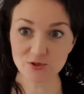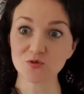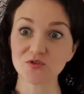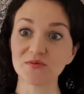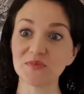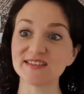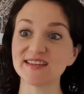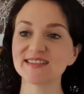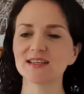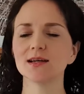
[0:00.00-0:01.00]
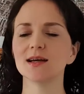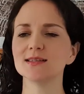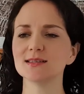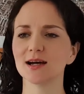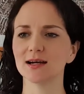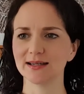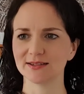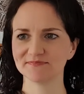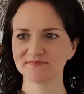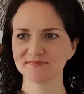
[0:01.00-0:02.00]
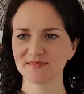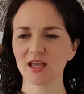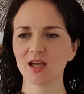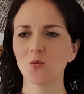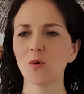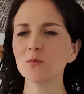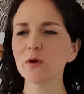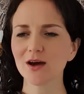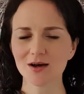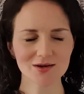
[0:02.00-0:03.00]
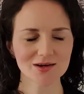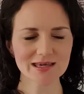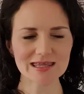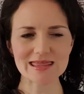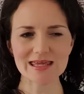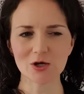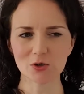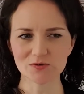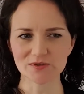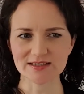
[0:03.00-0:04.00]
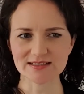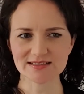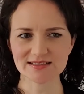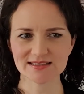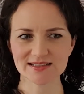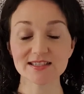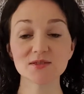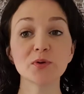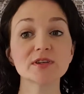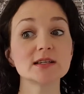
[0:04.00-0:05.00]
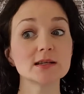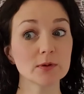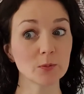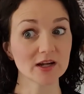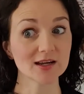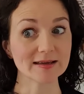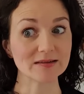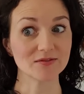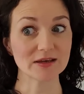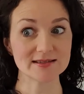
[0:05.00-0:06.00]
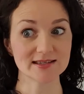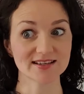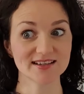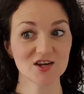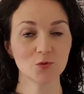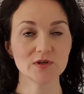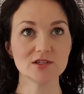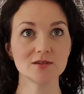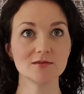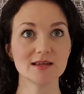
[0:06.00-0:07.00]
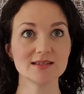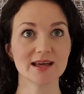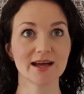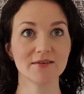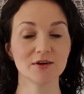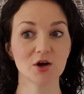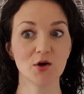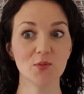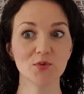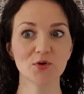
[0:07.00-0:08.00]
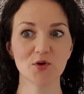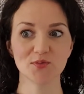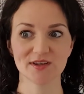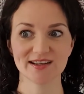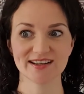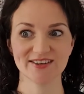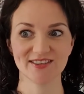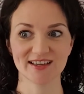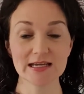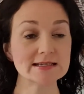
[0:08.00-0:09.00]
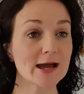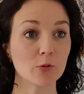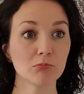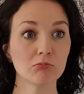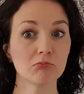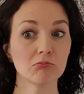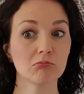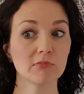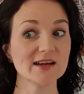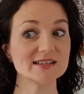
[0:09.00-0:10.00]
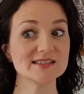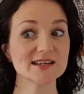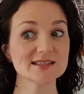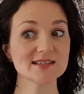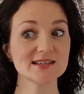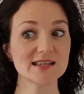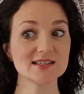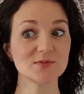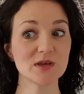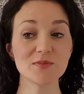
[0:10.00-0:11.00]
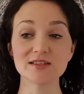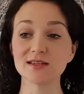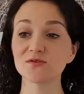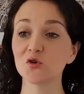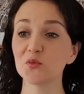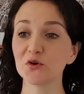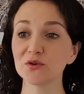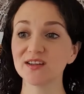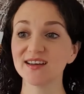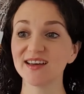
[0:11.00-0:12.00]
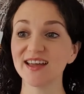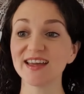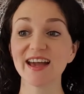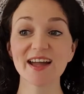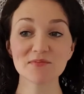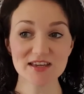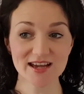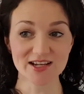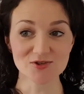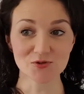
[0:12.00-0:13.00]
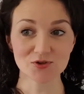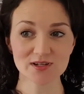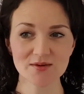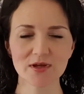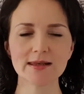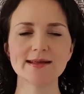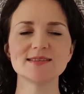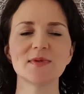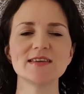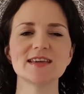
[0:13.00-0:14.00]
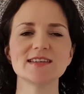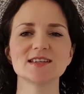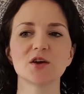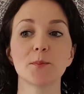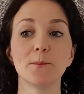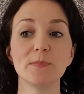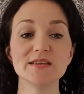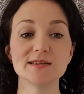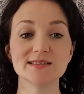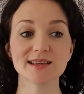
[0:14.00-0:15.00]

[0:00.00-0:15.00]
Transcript: order of business, attire. When we are in the office, especially when we're client-facing, we do need to have appropriate clothing. Now, it doesn't need to be business formal. It can be casual, but let's make it business